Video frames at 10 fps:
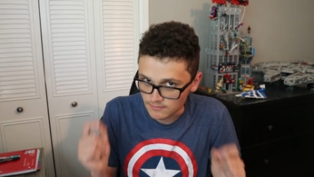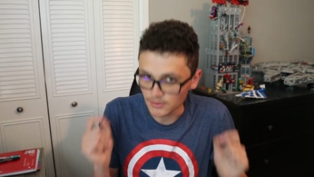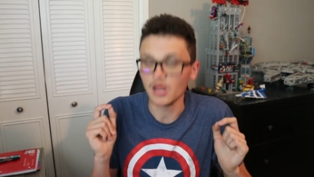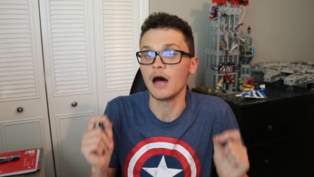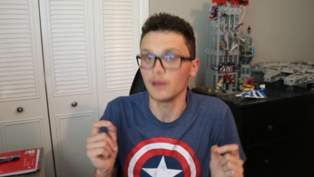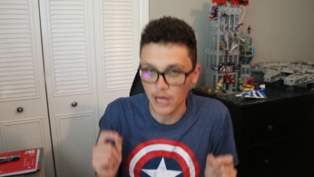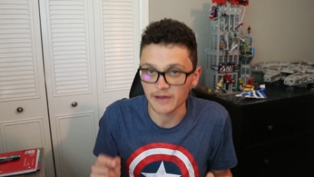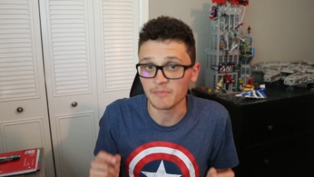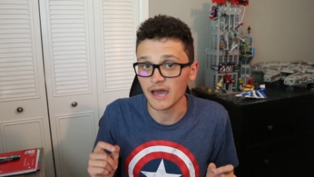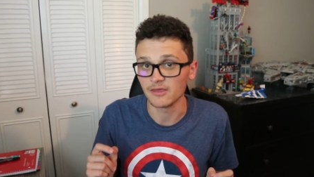plot
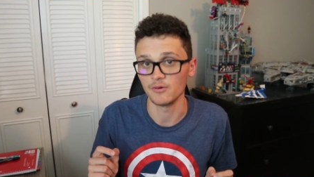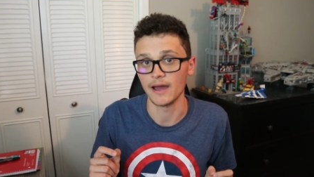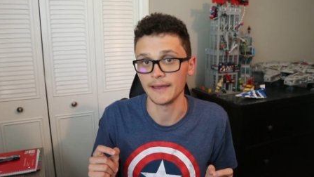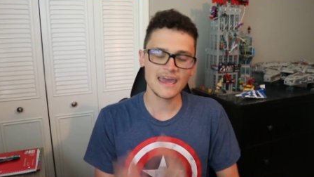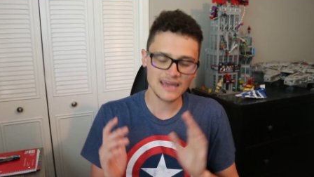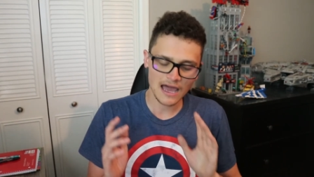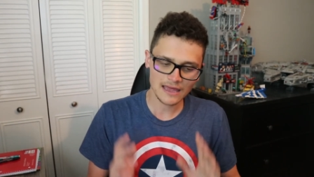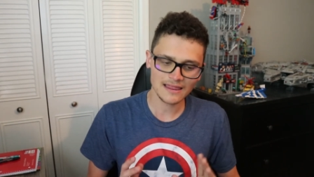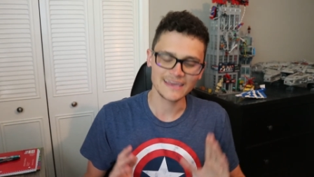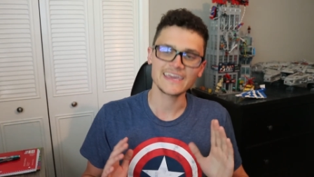line, by the way. And
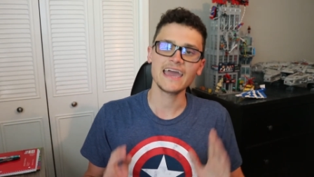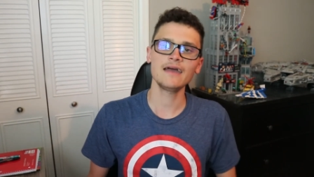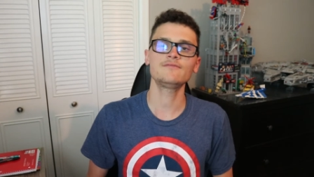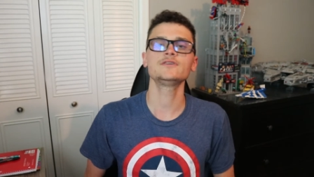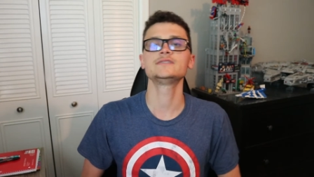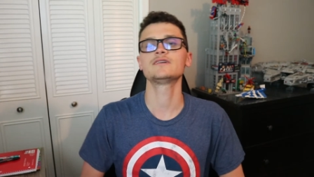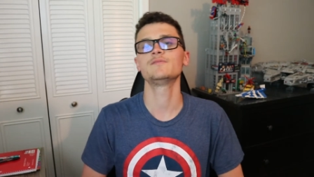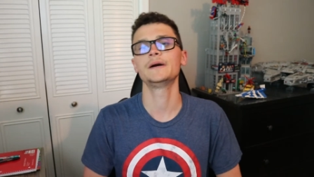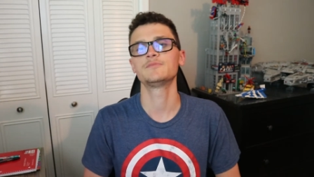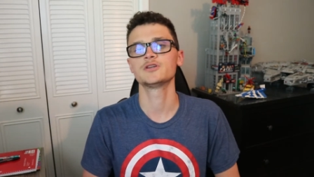I like every single
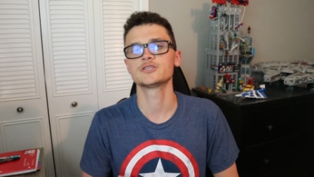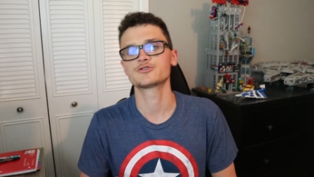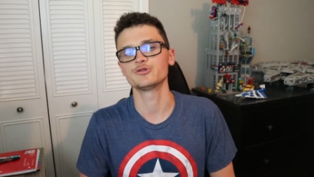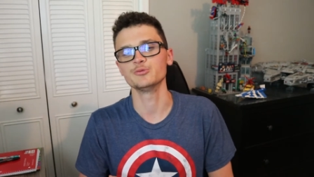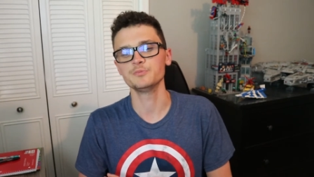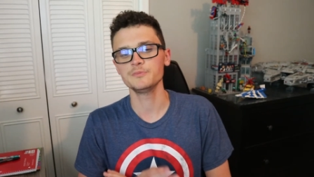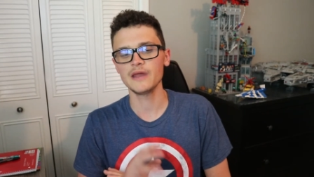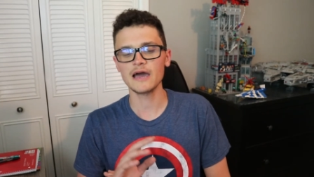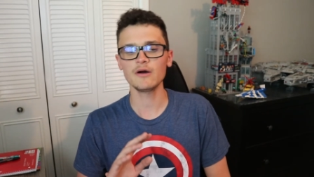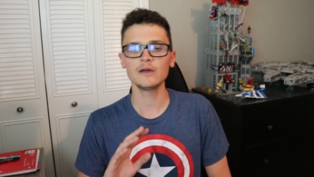member of this group.
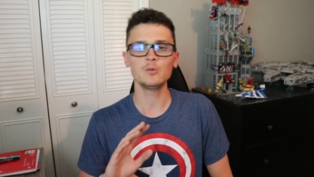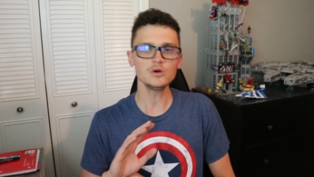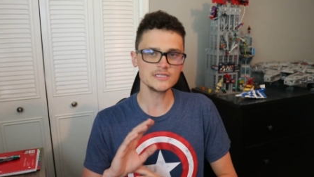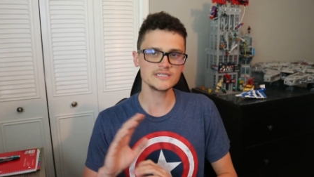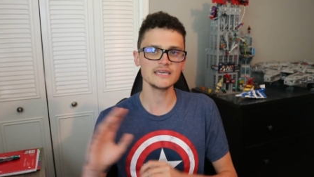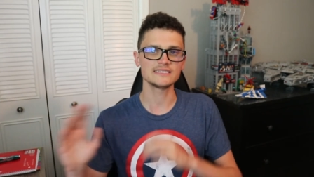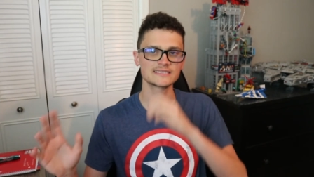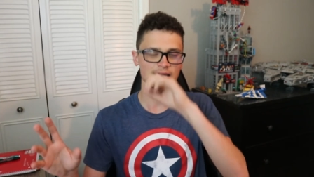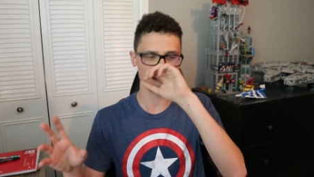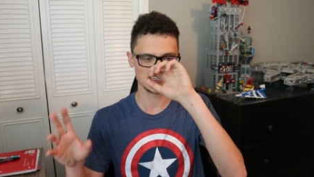Now, I would say
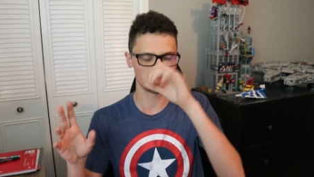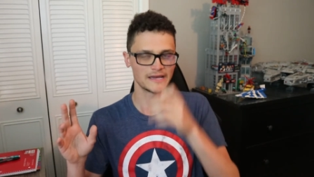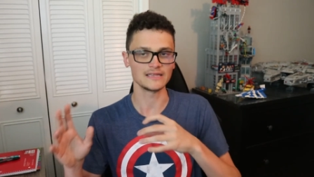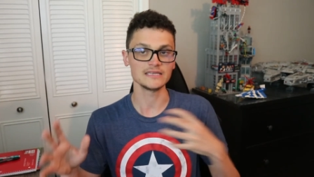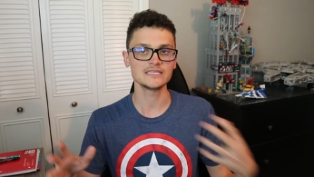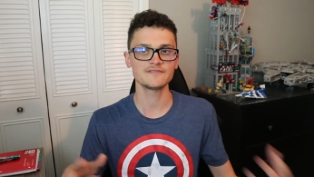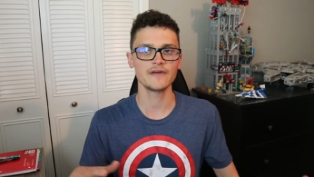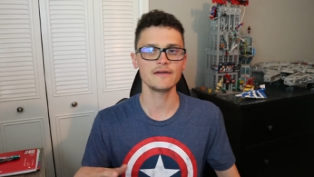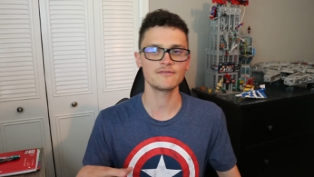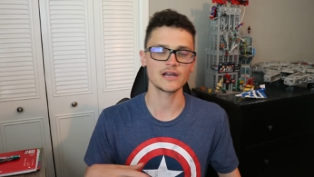Skye's my least
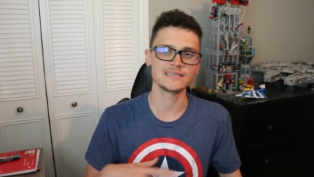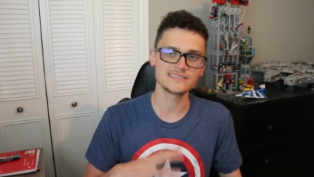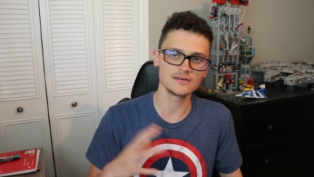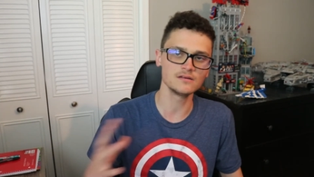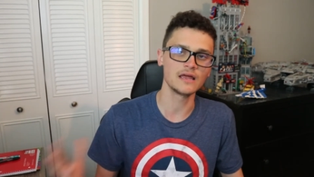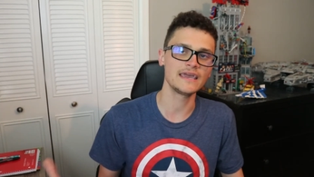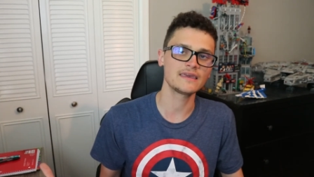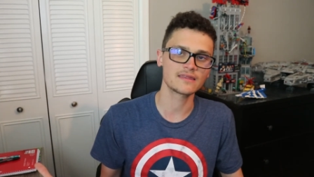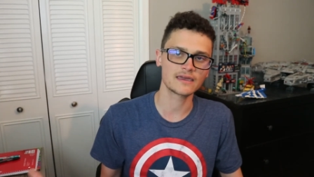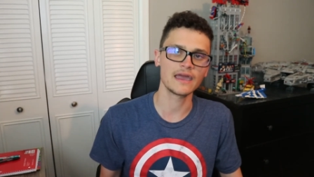favorite. I still like
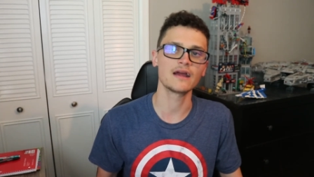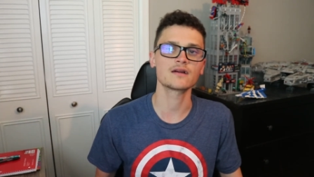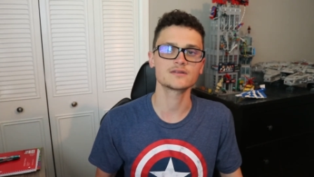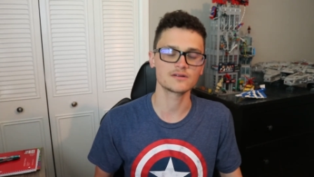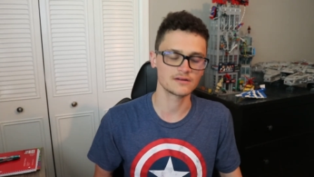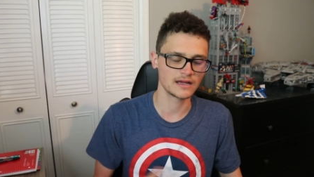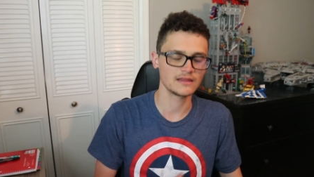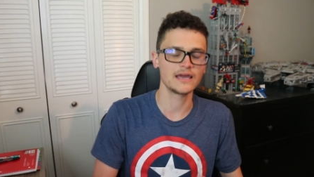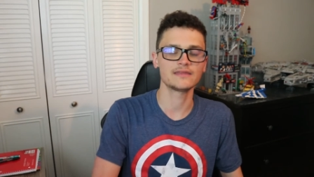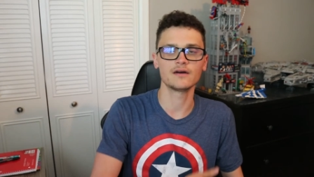the character, and I
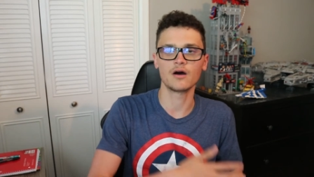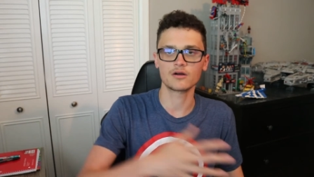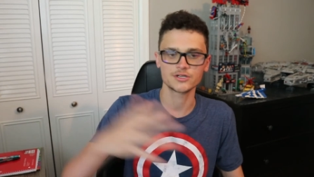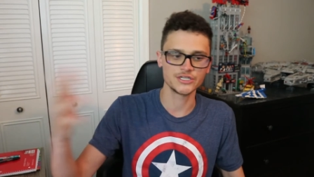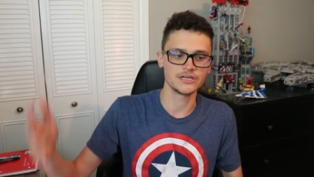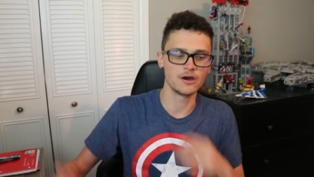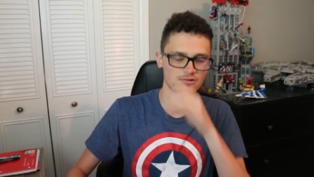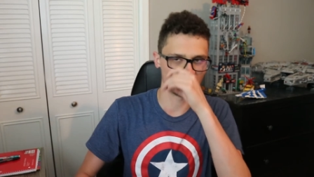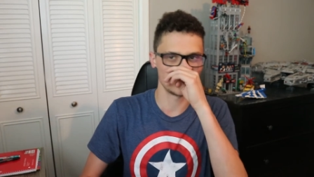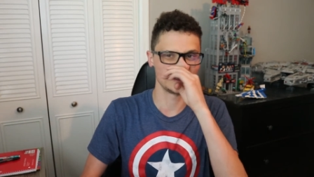like the arc she
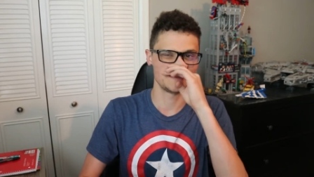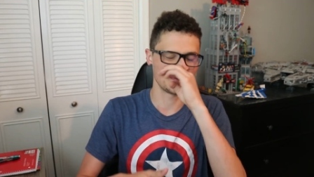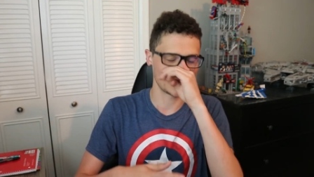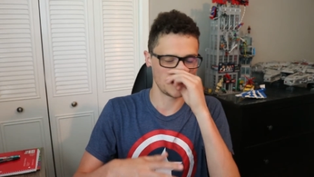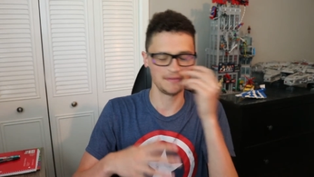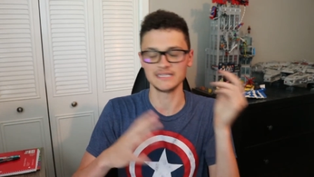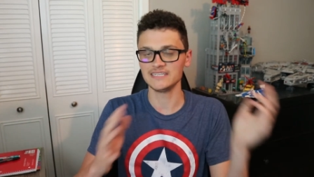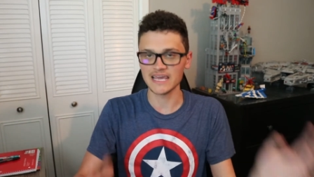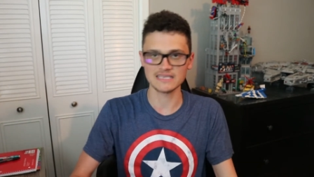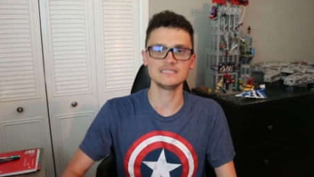goes on into becoming
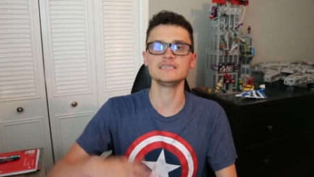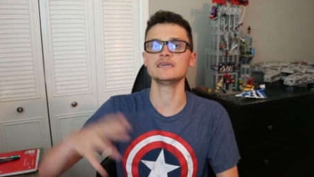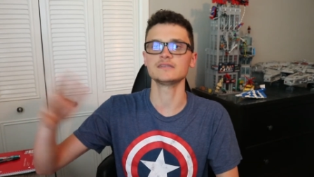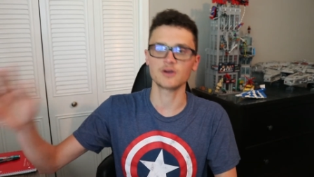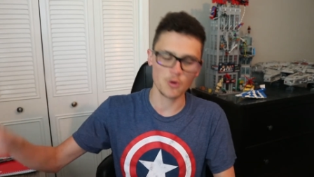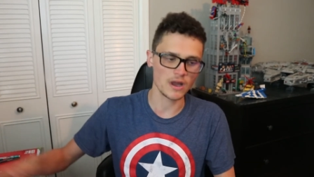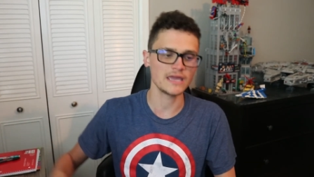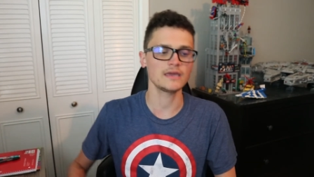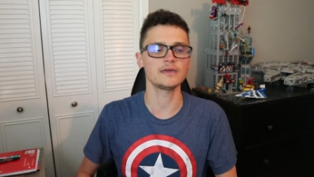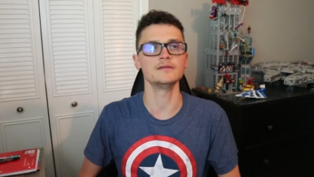Daisy and
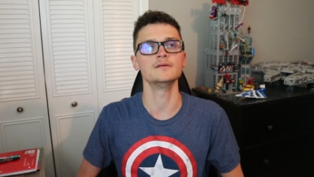Quake,